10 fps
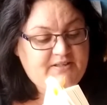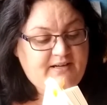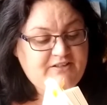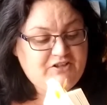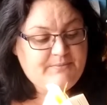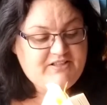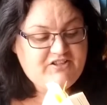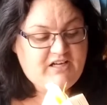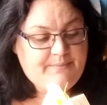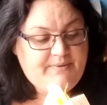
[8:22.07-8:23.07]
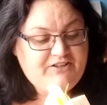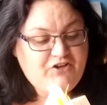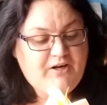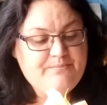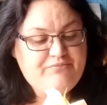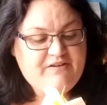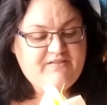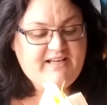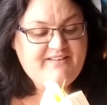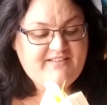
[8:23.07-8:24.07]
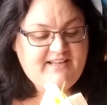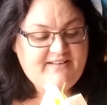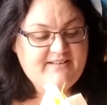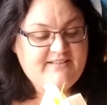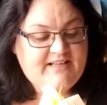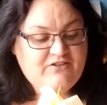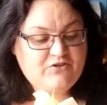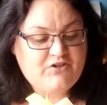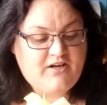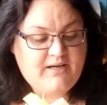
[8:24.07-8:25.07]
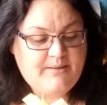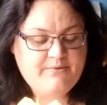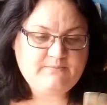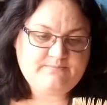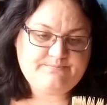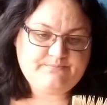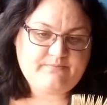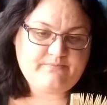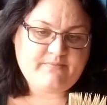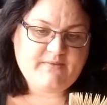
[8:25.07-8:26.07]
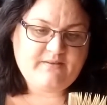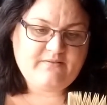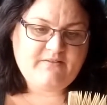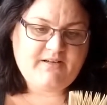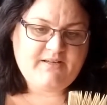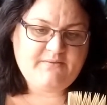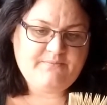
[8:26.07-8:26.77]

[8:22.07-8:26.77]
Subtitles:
he's not my type. He's hot and breathing, illustrated. That's your type. Right.